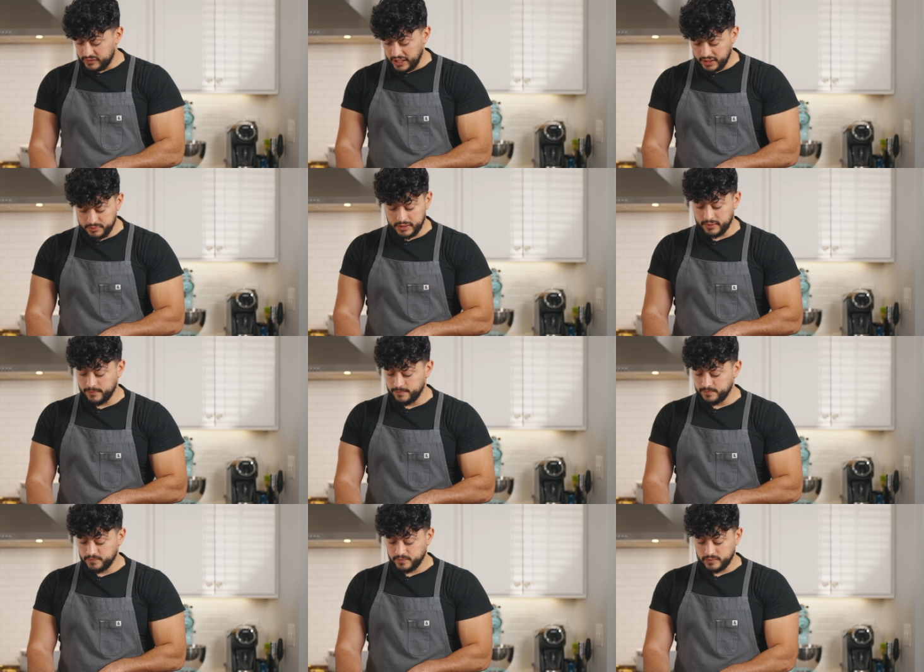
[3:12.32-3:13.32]
telling me,
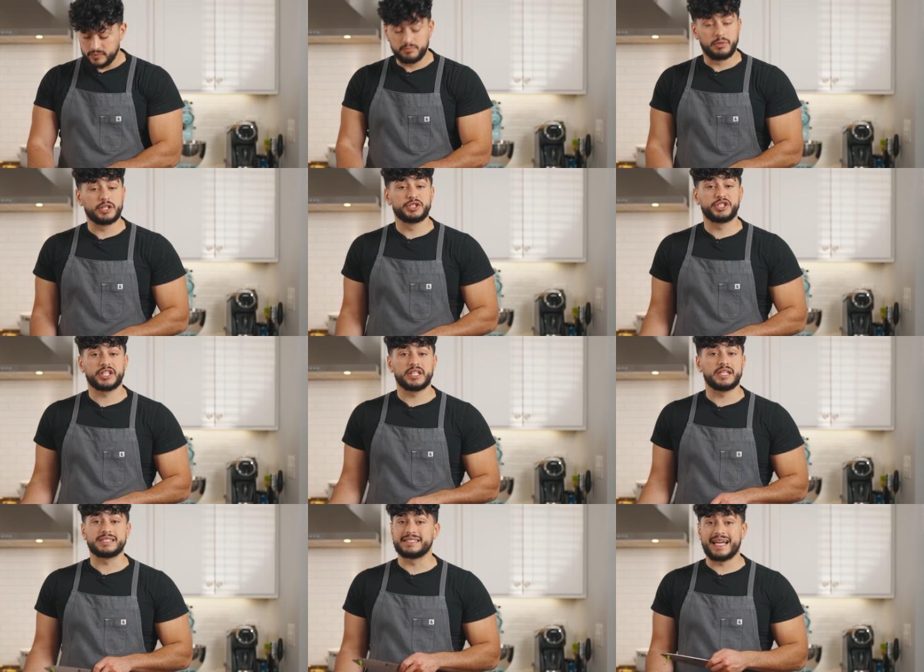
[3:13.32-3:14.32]
butter chicken
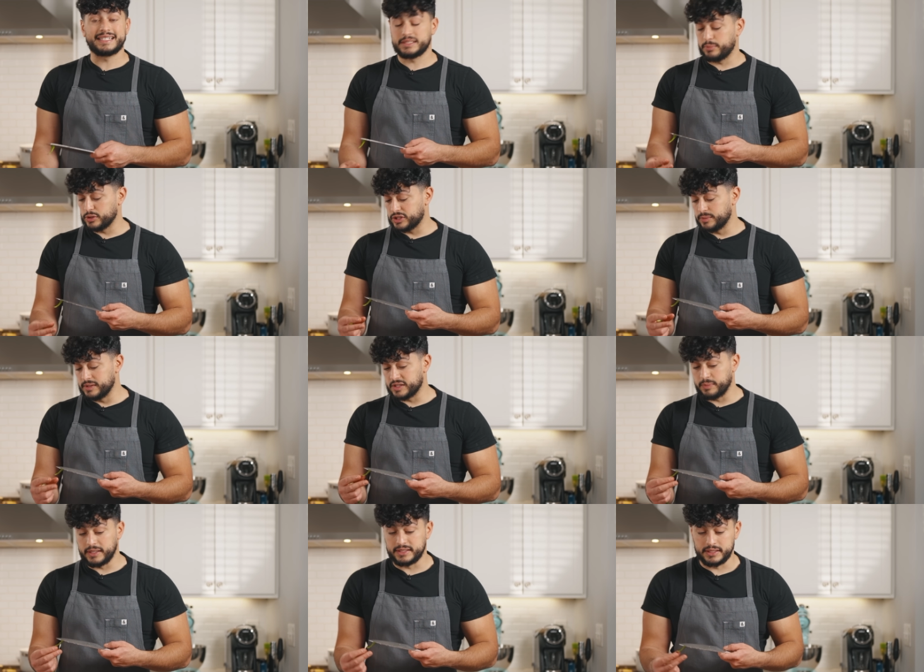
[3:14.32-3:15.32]
is not supposed to be
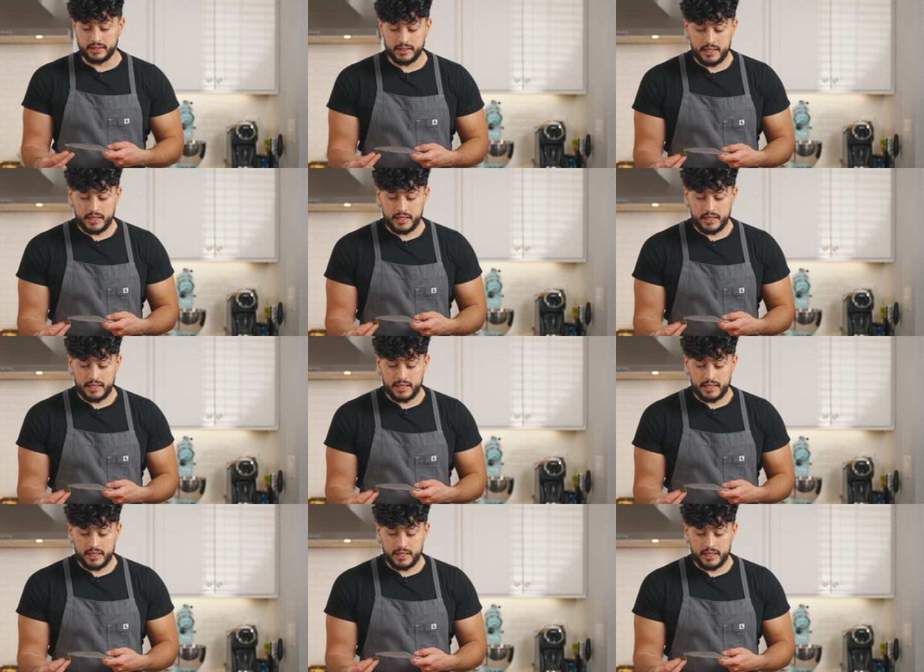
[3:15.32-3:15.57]
spicy.